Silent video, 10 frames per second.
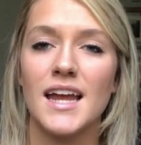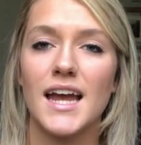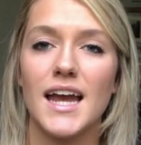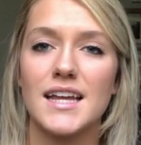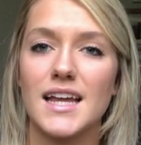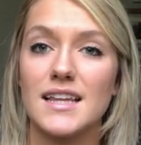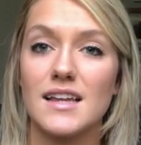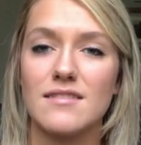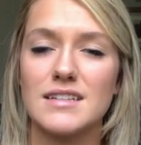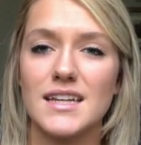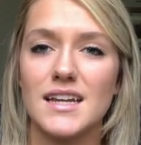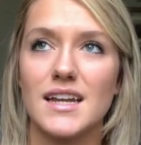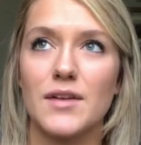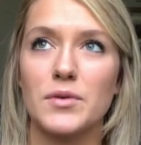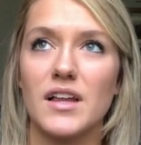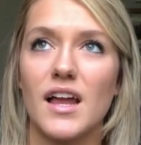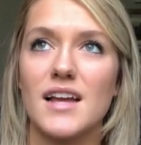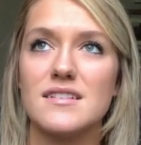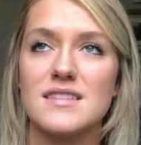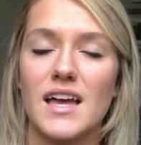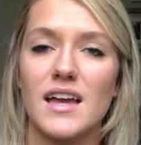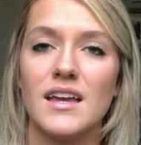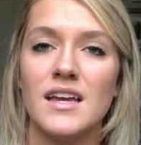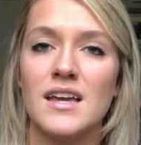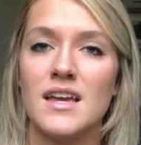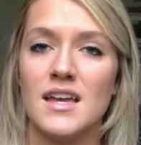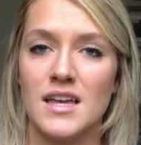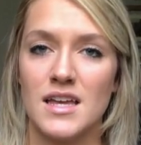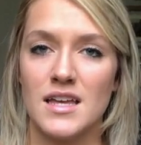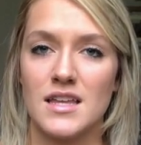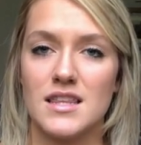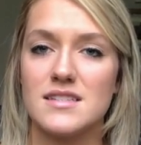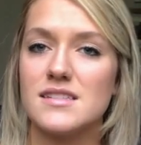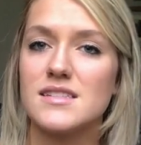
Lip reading: and I loved it, and I realized that this is